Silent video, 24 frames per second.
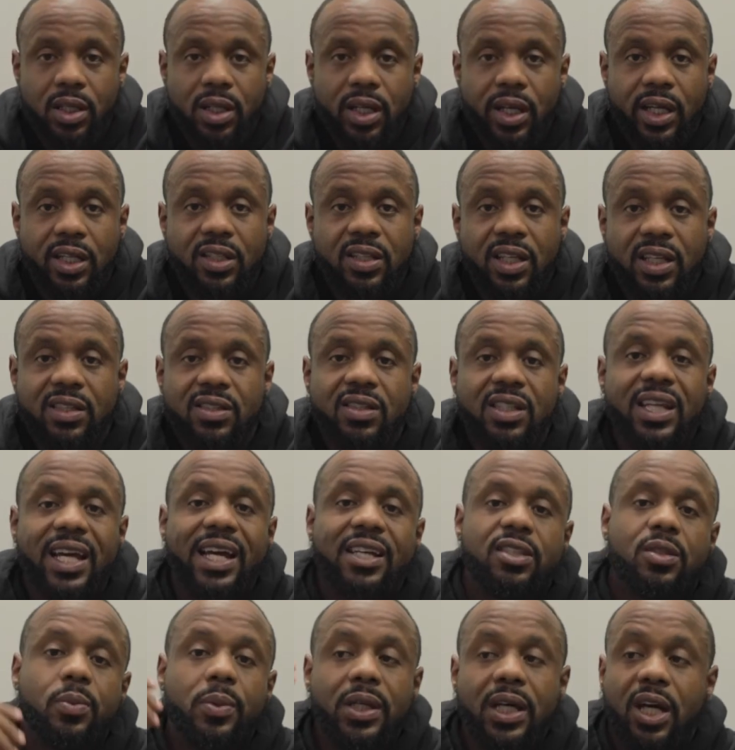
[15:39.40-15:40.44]
Intensity
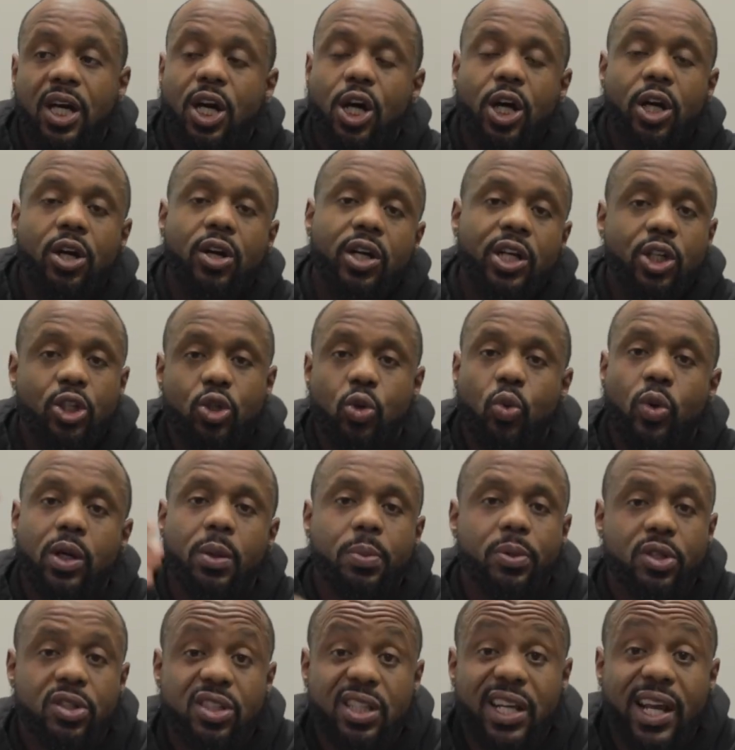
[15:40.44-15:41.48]
has to be
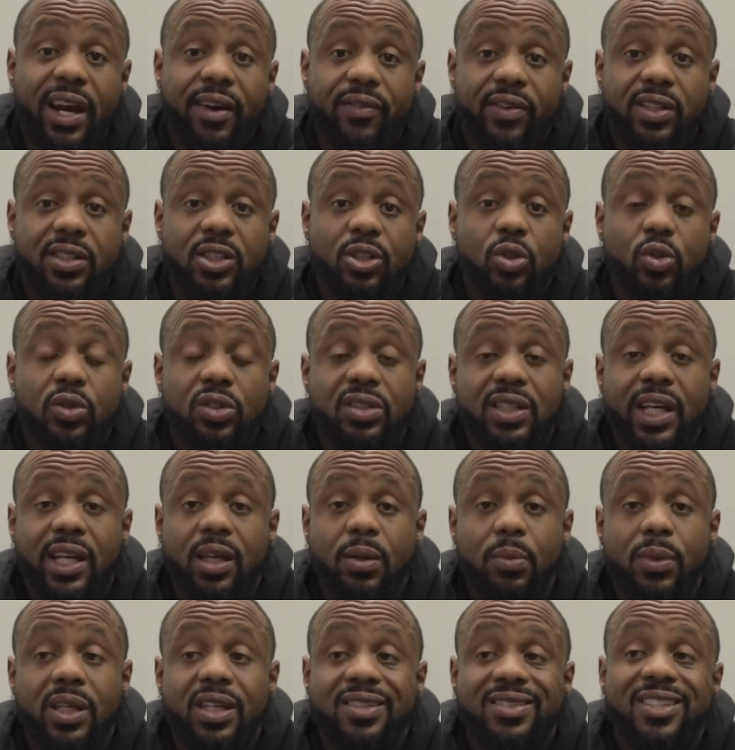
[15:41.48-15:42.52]
120% every single
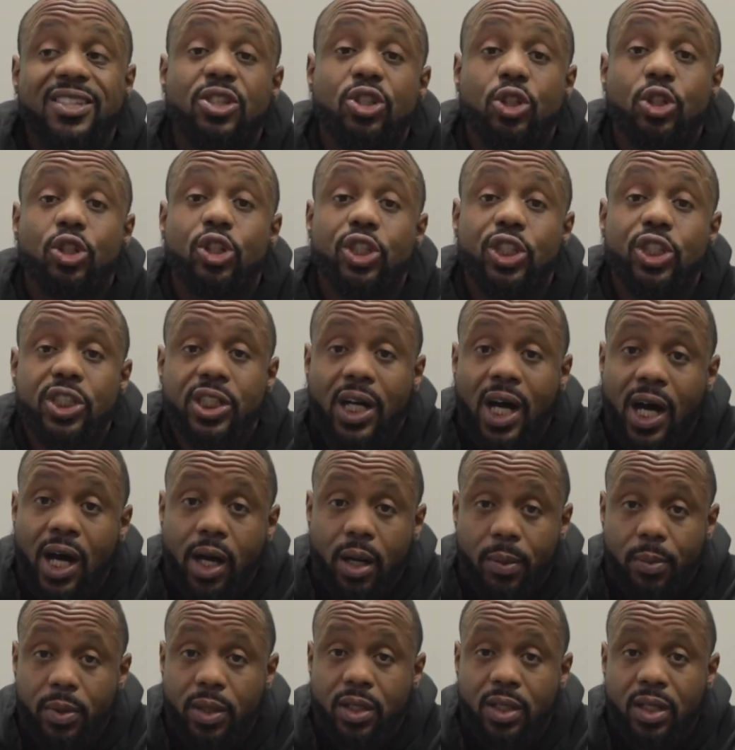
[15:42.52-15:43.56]
second because it's your job
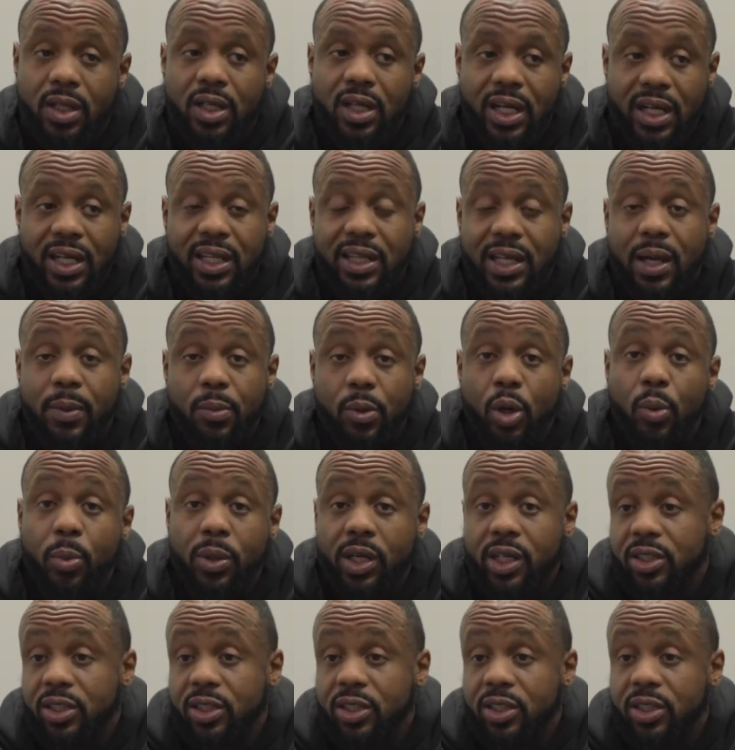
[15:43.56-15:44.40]
at that moment.